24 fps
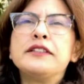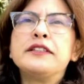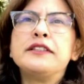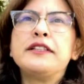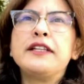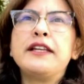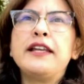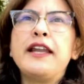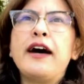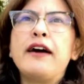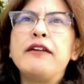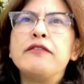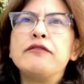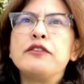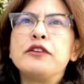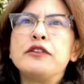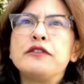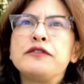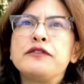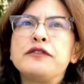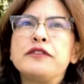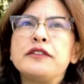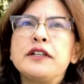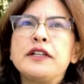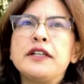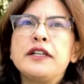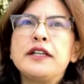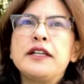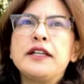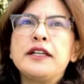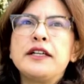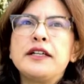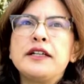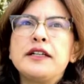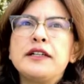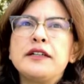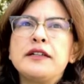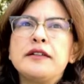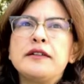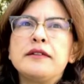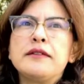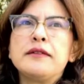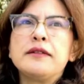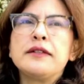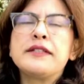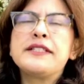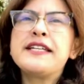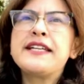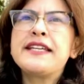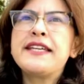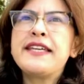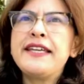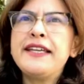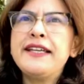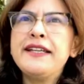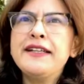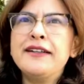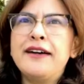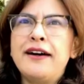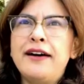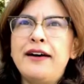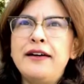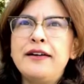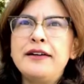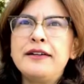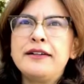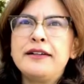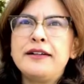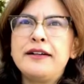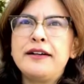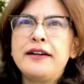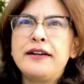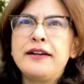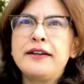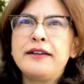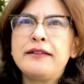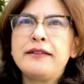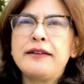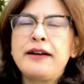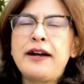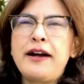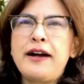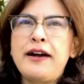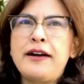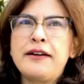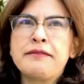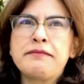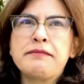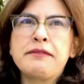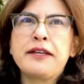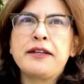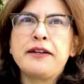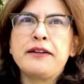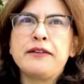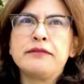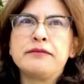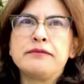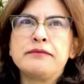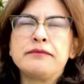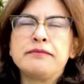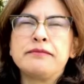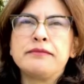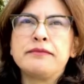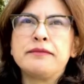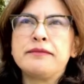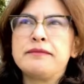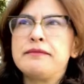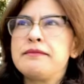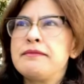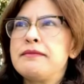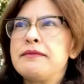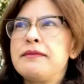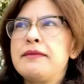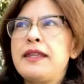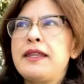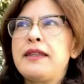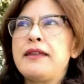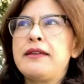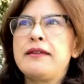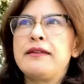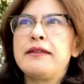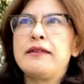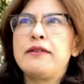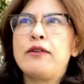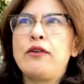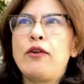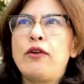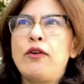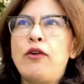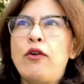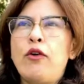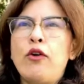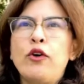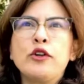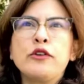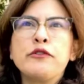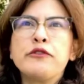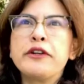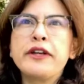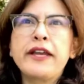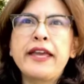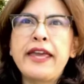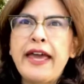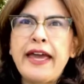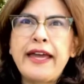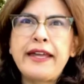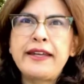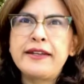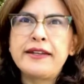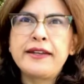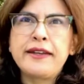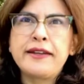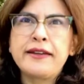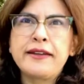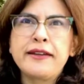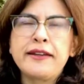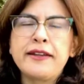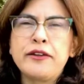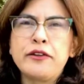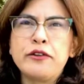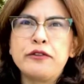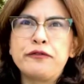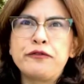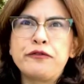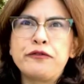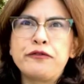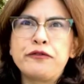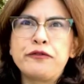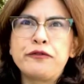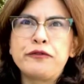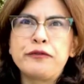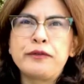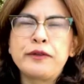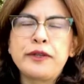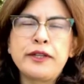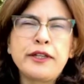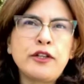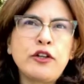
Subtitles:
the love of tequila, you know, all over again. In